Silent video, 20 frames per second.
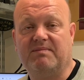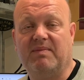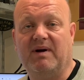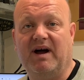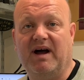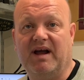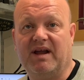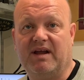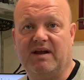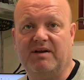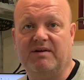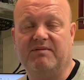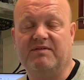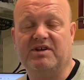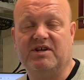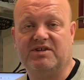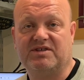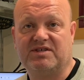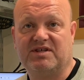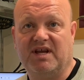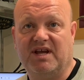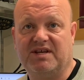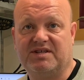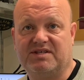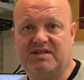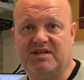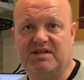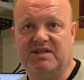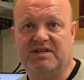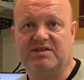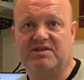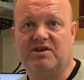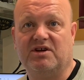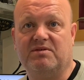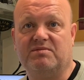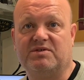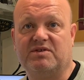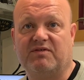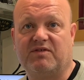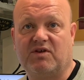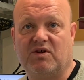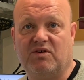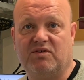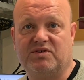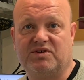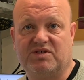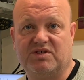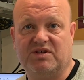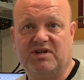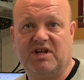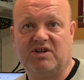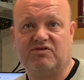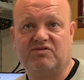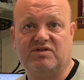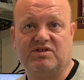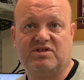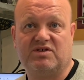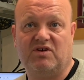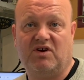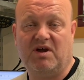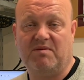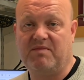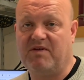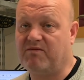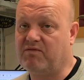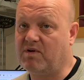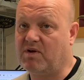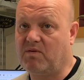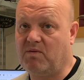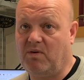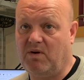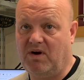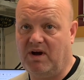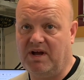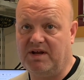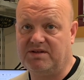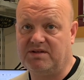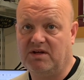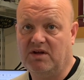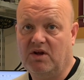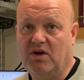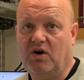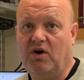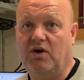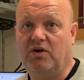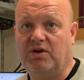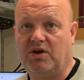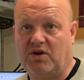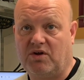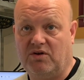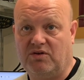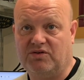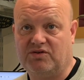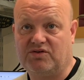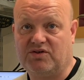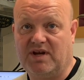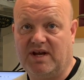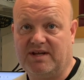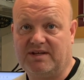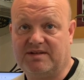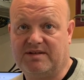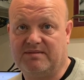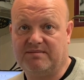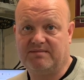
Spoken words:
back and assessed in terms of cost and extra time if required on a contract.